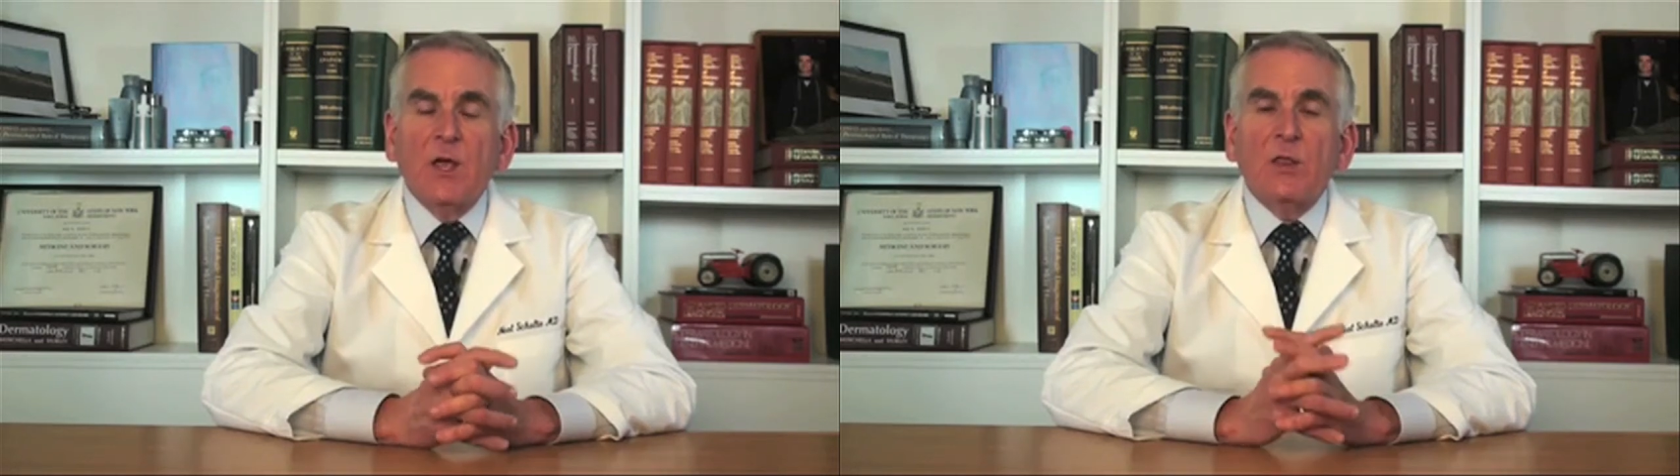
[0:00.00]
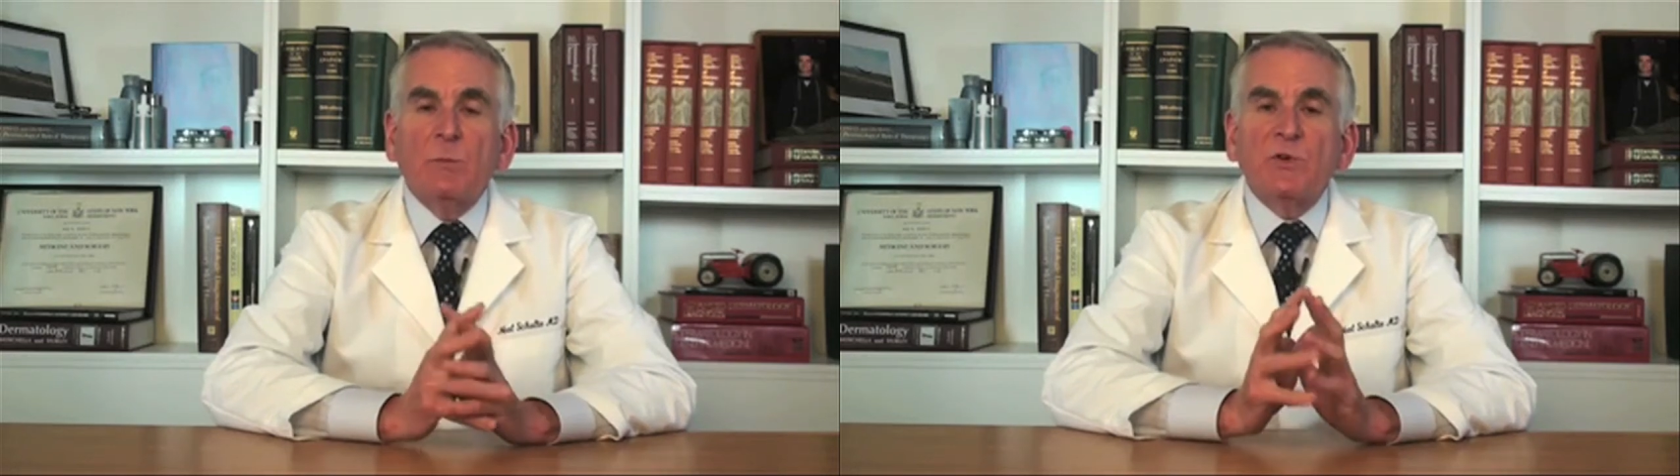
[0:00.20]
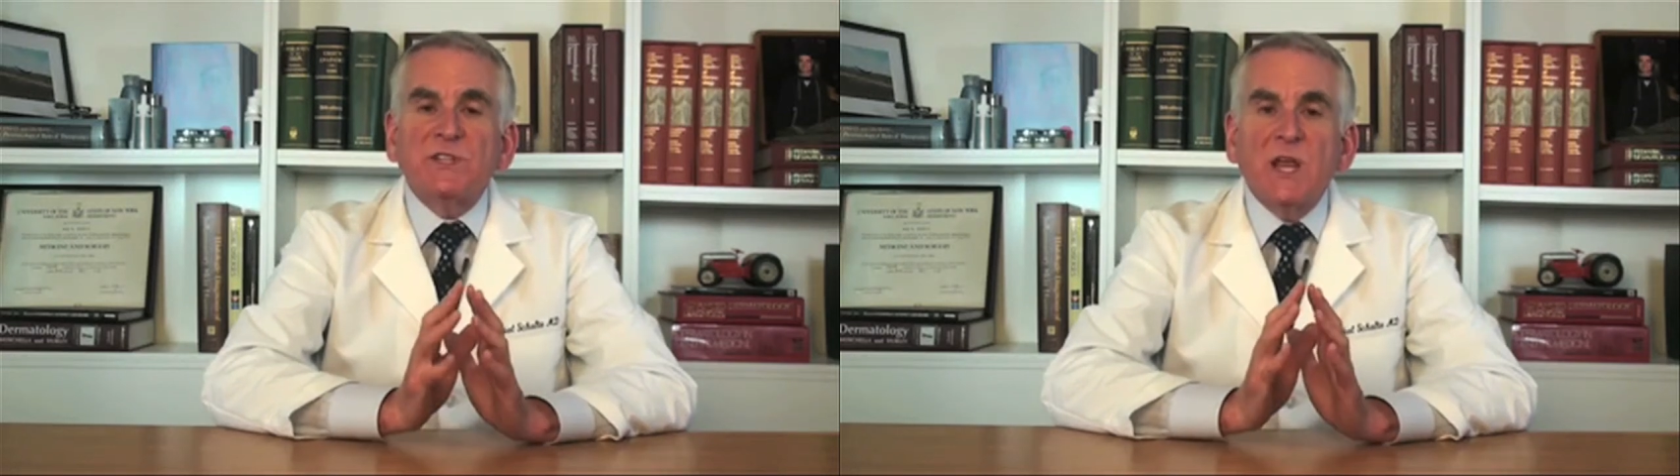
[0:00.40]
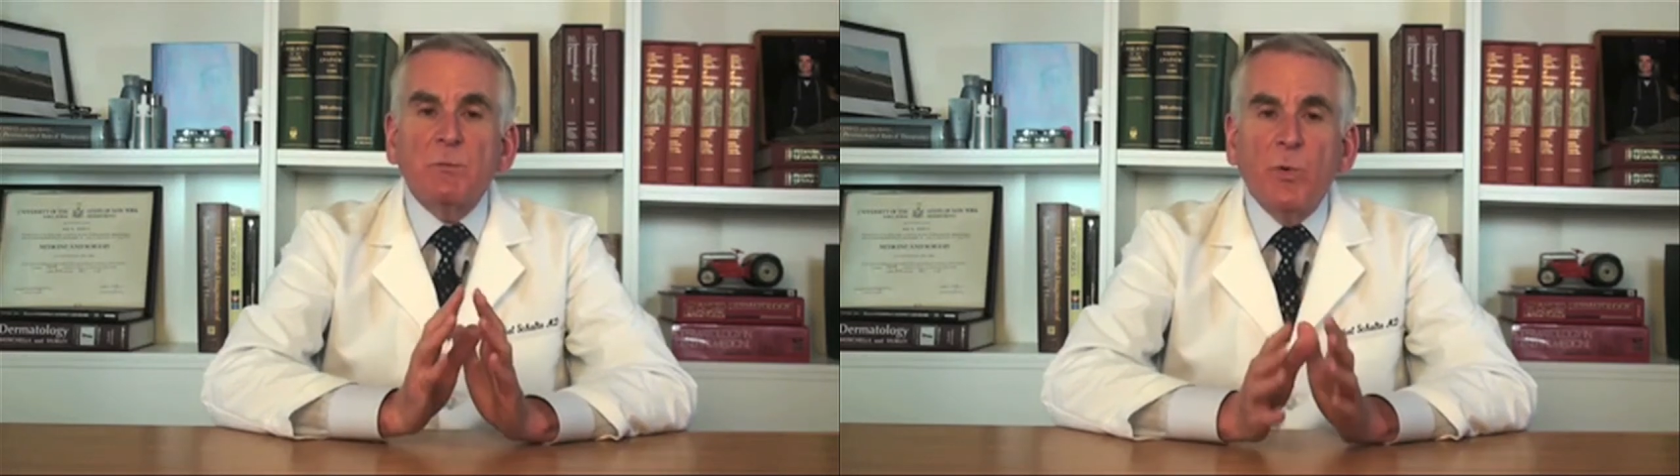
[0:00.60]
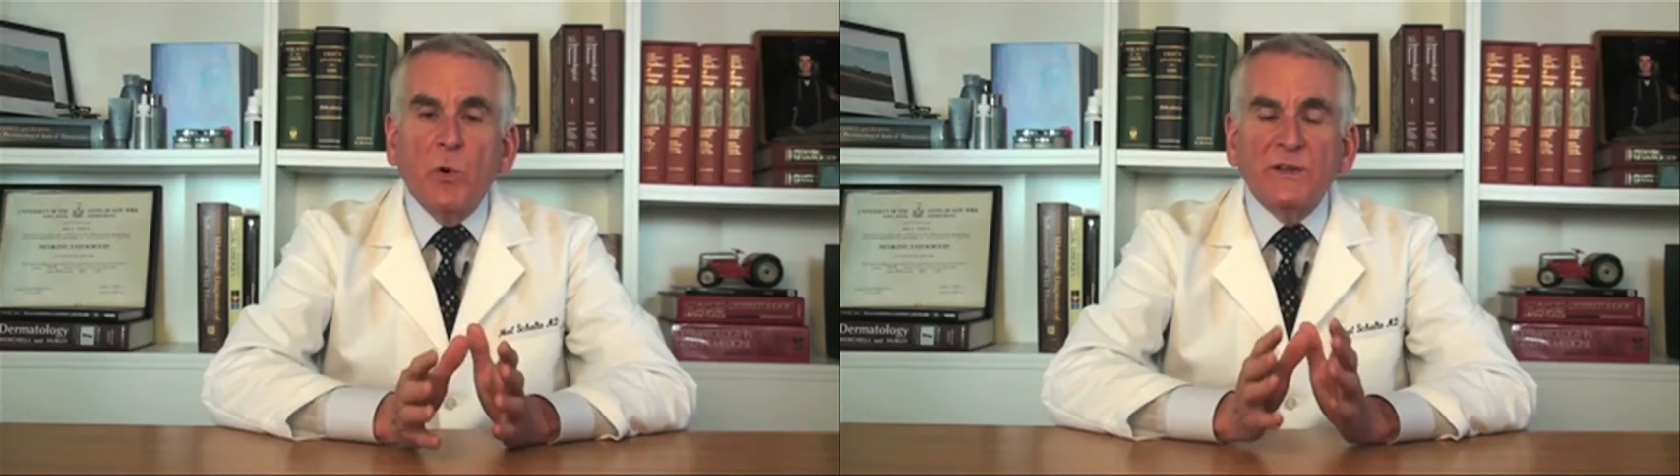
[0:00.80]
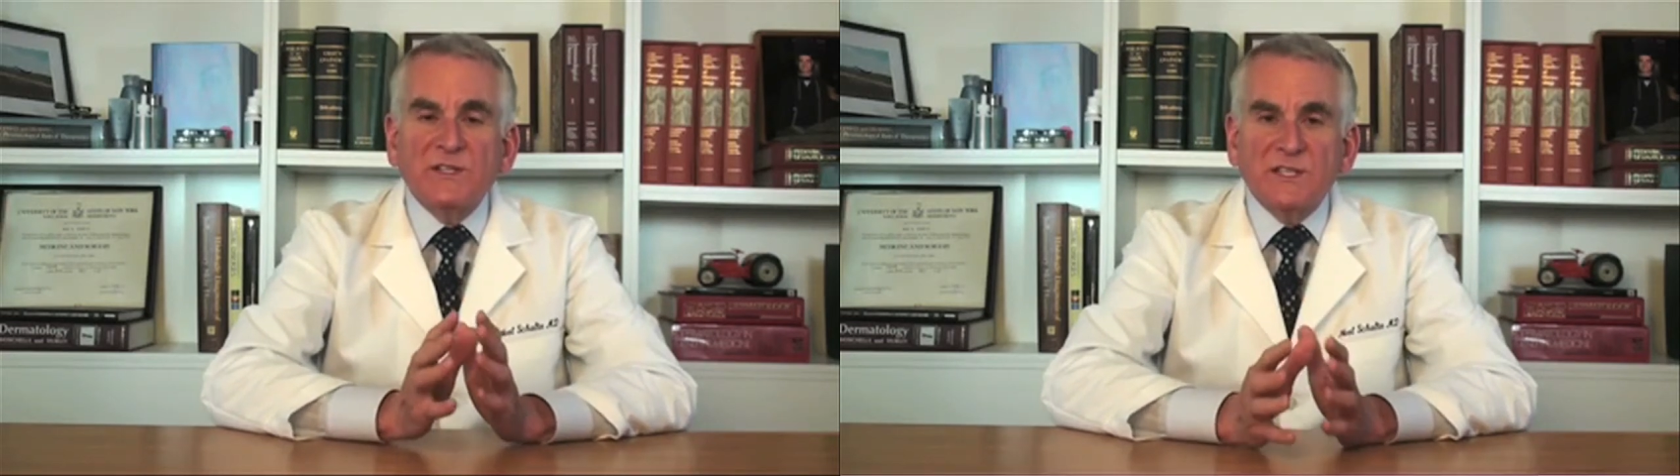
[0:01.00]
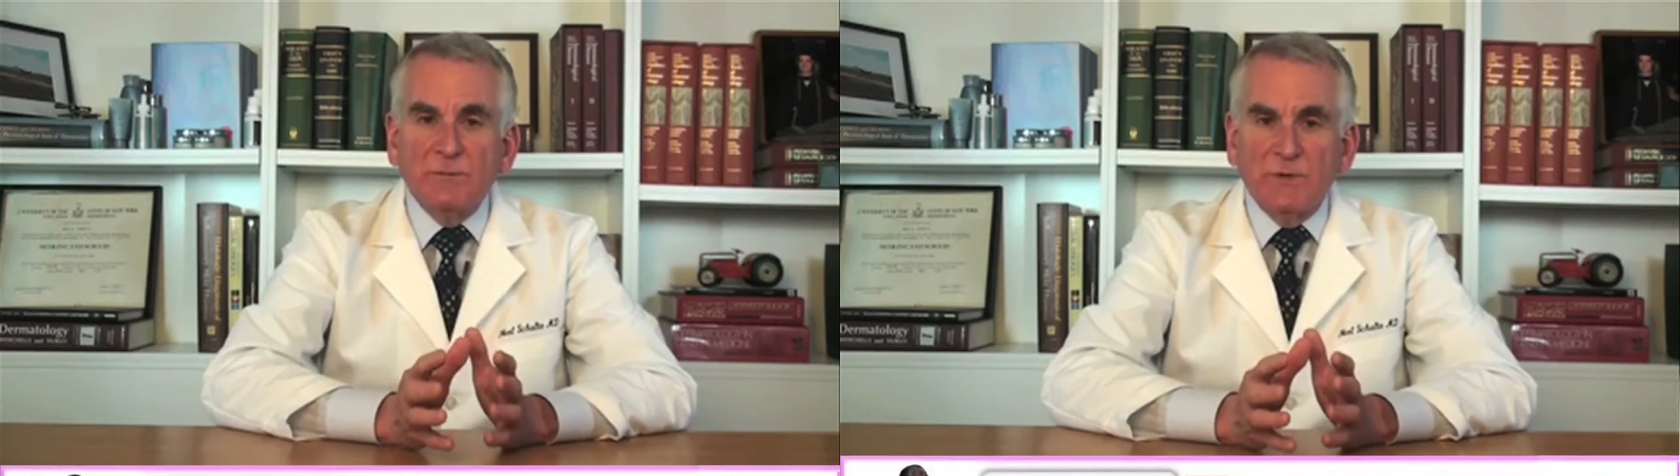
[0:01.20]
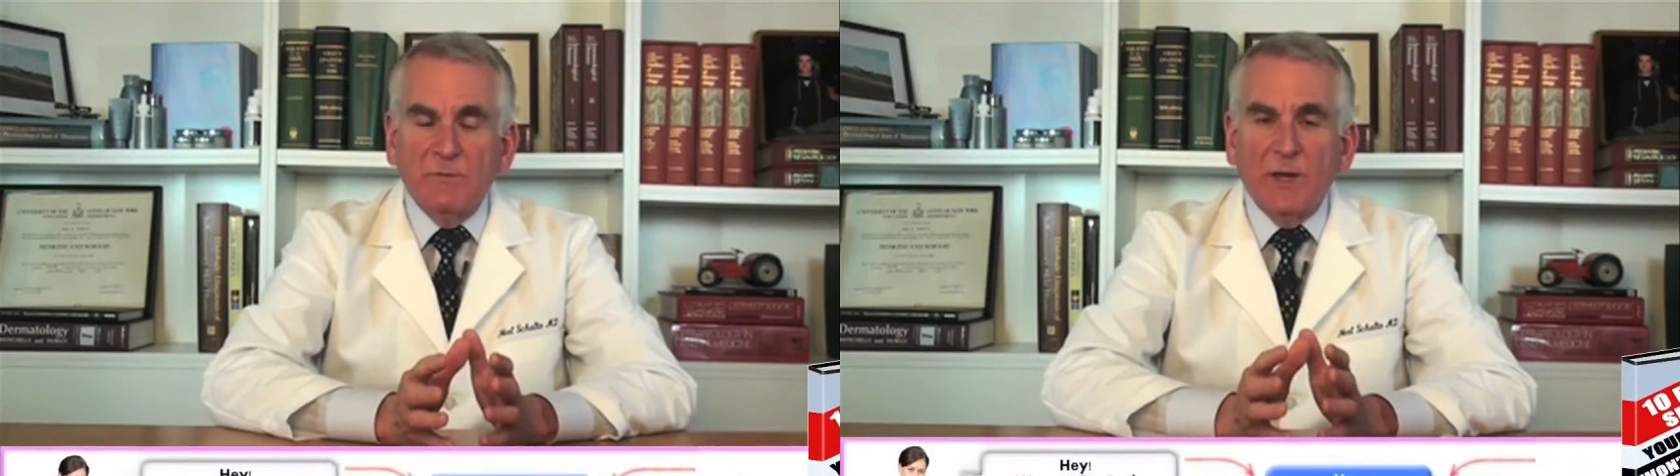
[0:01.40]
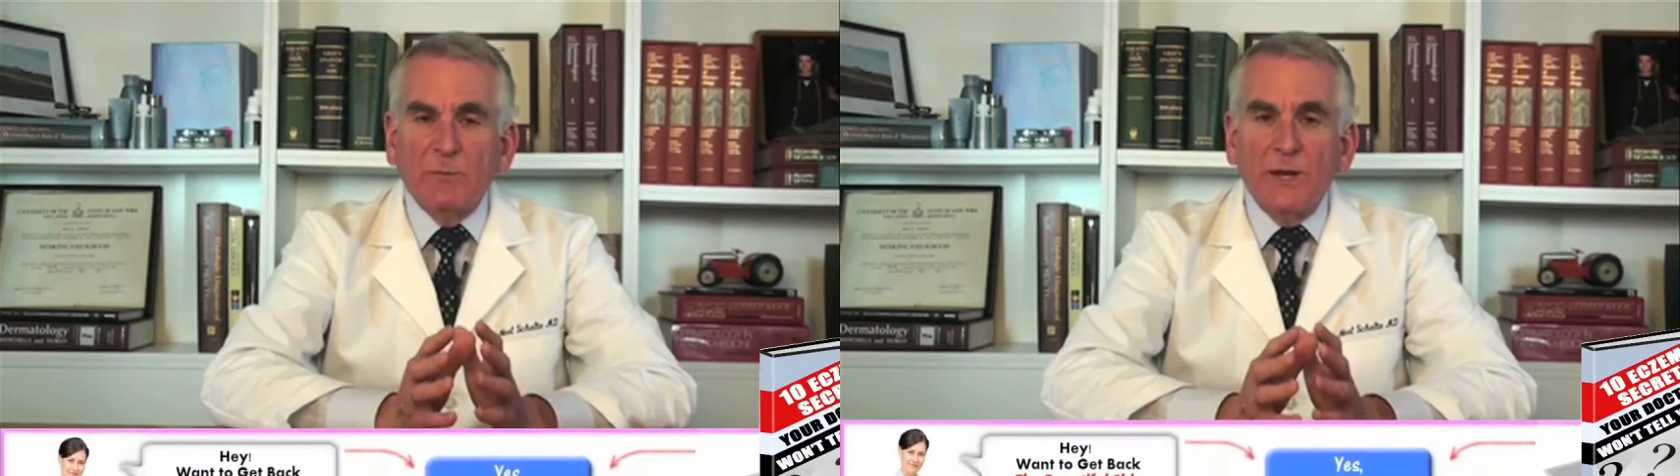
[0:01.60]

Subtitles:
The most important symptom that